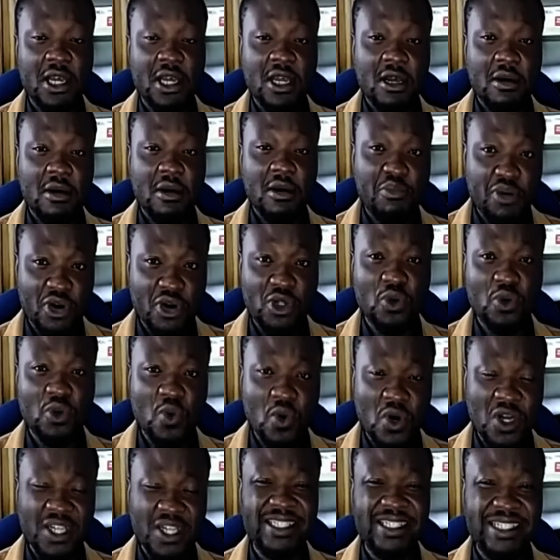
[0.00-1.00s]
But once
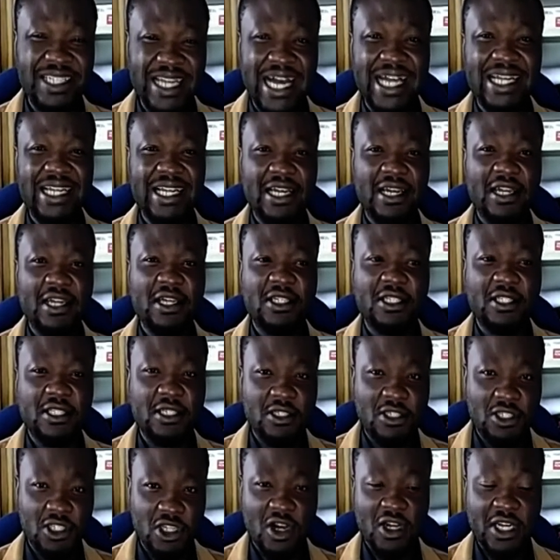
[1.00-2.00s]
that is
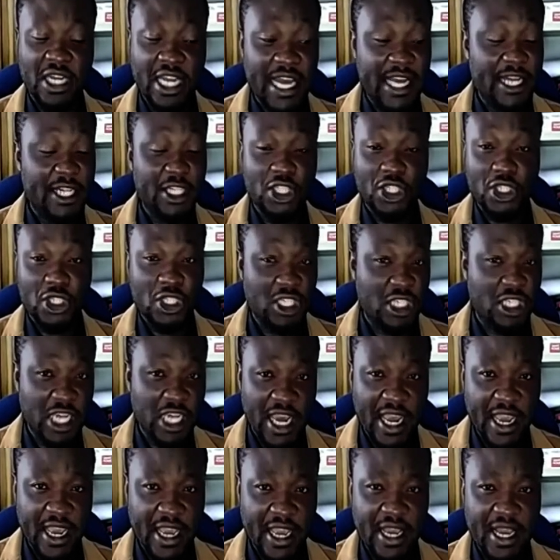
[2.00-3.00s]
done, like today,
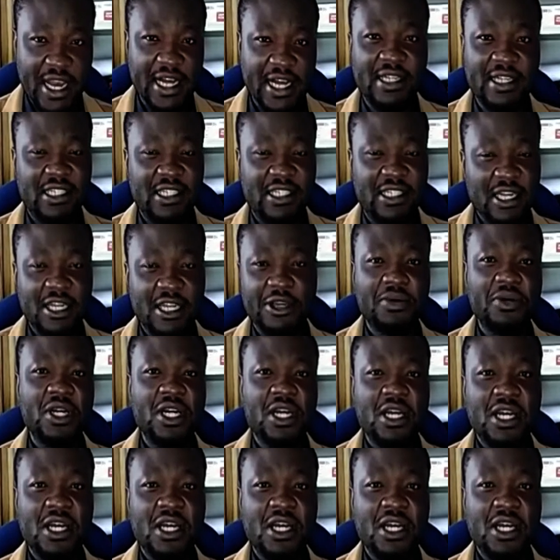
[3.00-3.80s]
I can tell you